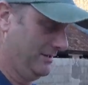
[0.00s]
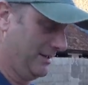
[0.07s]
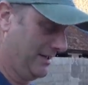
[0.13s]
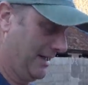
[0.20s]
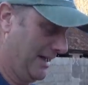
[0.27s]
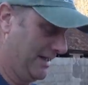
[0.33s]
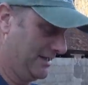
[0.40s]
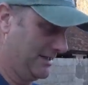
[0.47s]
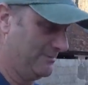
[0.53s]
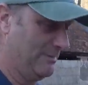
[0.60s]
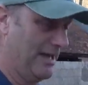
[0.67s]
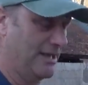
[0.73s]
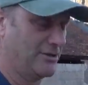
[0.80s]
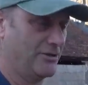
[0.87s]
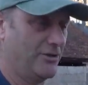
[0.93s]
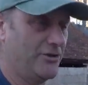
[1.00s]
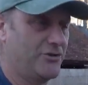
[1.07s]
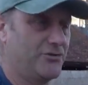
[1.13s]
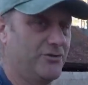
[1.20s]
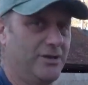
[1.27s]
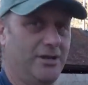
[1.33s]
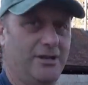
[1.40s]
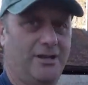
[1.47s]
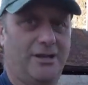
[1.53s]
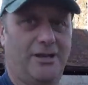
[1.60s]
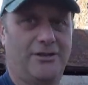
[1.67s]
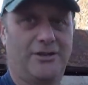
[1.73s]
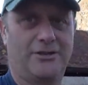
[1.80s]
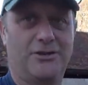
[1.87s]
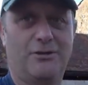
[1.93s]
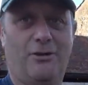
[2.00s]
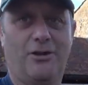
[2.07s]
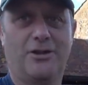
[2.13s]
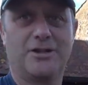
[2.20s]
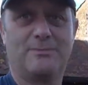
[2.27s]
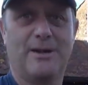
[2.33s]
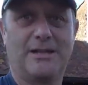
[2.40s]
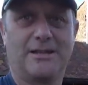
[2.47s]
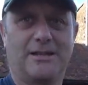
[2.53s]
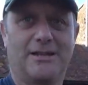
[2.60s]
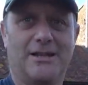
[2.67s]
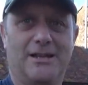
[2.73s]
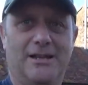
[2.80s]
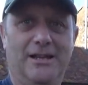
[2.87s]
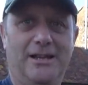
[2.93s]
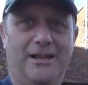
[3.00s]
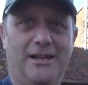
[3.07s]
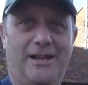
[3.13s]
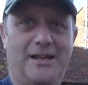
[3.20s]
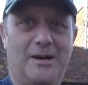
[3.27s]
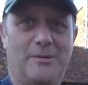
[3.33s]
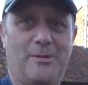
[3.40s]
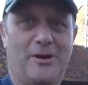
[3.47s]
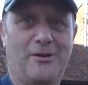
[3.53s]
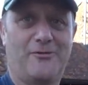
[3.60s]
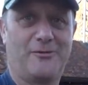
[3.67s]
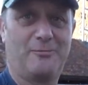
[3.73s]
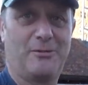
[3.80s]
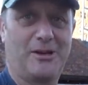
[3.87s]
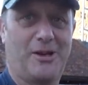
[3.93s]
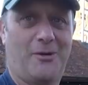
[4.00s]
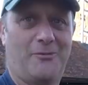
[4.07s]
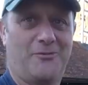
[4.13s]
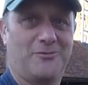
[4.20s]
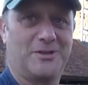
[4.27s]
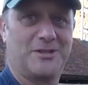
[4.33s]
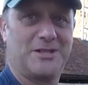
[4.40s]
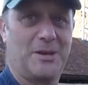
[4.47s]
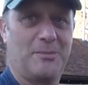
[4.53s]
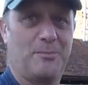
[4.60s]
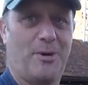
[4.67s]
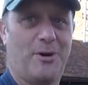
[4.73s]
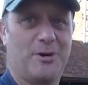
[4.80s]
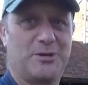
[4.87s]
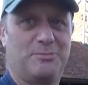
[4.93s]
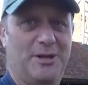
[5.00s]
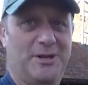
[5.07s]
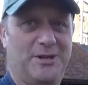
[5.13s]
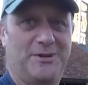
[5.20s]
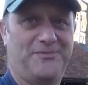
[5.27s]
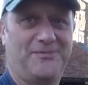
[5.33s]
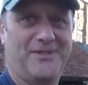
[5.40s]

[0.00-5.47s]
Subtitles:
The case is made in Austria, and the New Holland's made in Italy, and they're both come from the same parts bin.